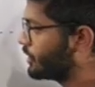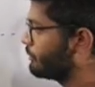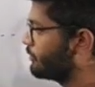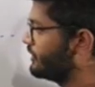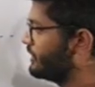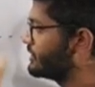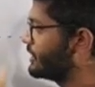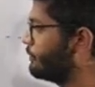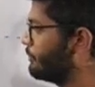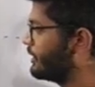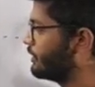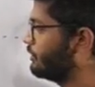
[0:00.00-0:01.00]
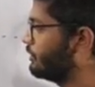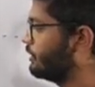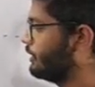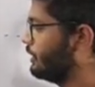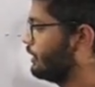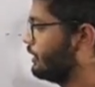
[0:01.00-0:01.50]
term of this number pattern,
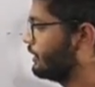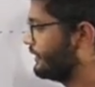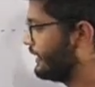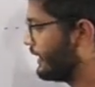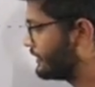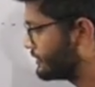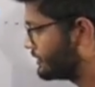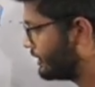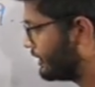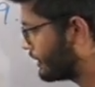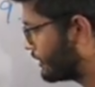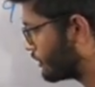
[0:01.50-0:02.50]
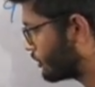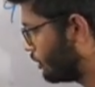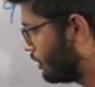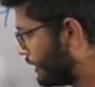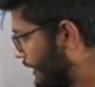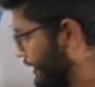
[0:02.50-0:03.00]
there is a letter
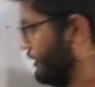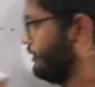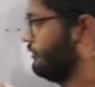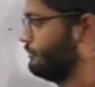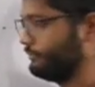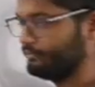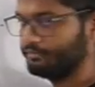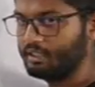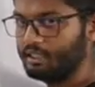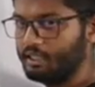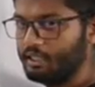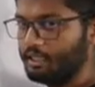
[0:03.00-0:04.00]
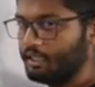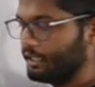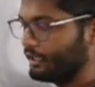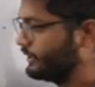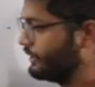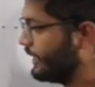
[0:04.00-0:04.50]
called n.
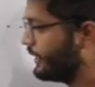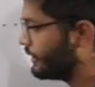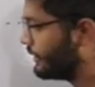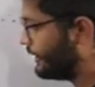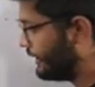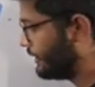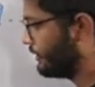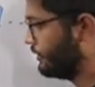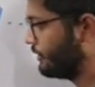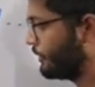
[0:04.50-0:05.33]
That n